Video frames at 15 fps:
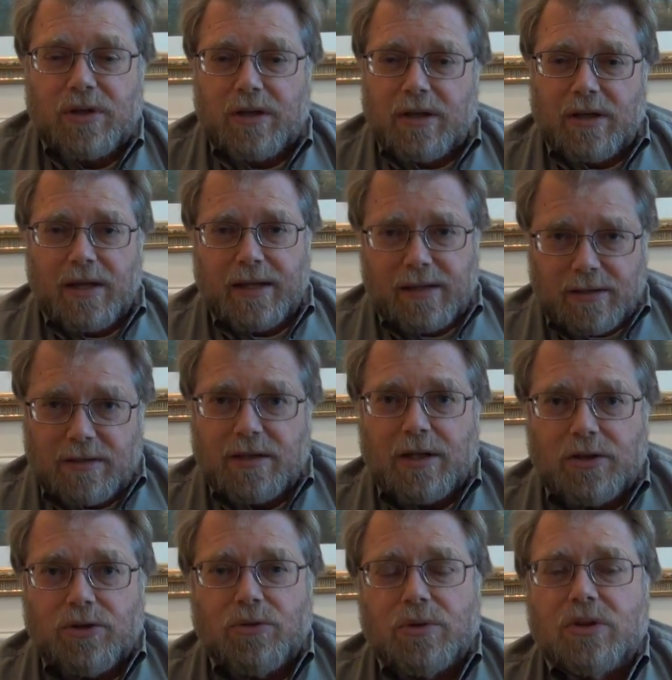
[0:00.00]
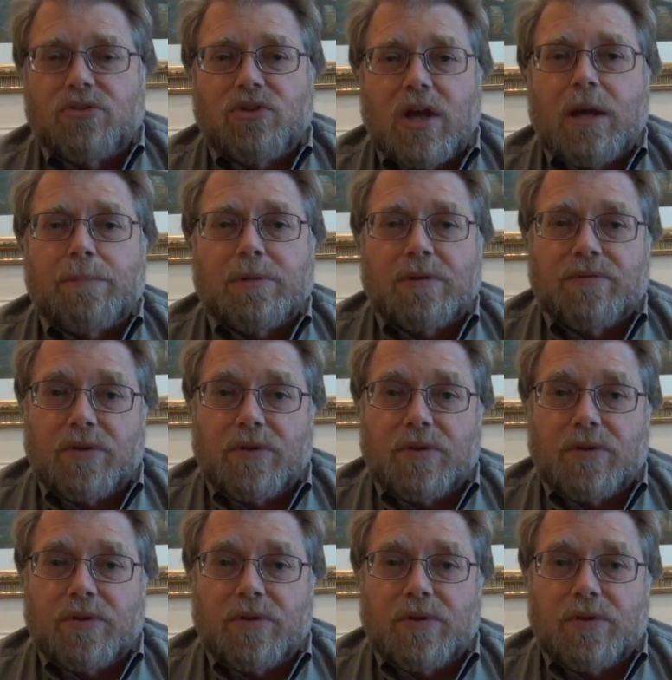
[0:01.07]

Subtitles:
And I can tell you an example